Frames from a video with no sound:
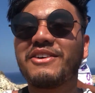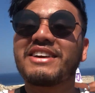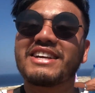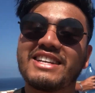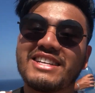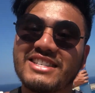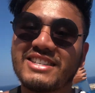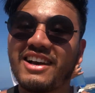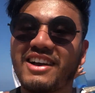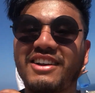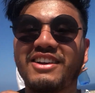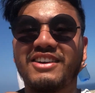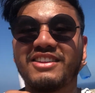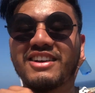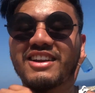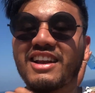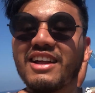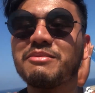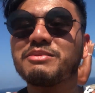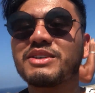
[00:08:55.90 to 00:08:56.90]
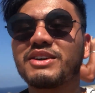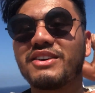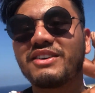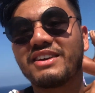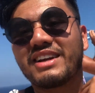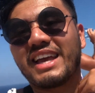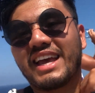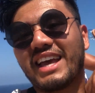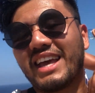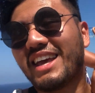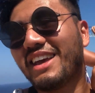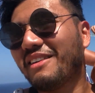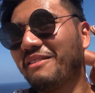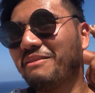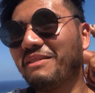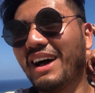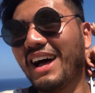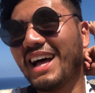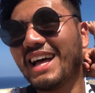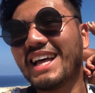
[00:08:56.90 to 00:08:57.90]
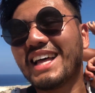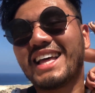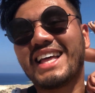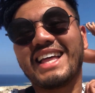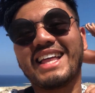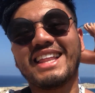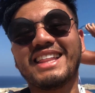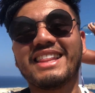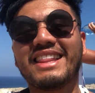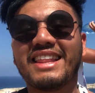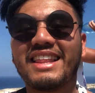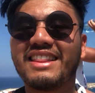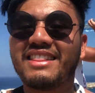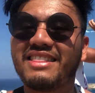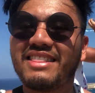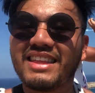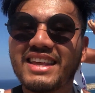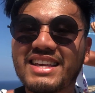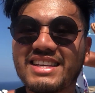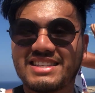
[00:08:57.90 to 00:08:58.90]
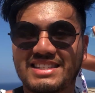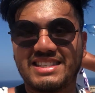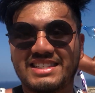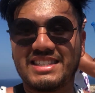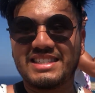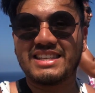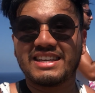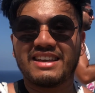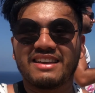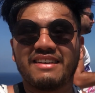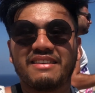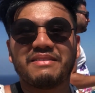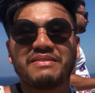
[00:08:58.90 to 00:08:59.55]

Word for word: Joking aside, no, the clubs are okay, but this,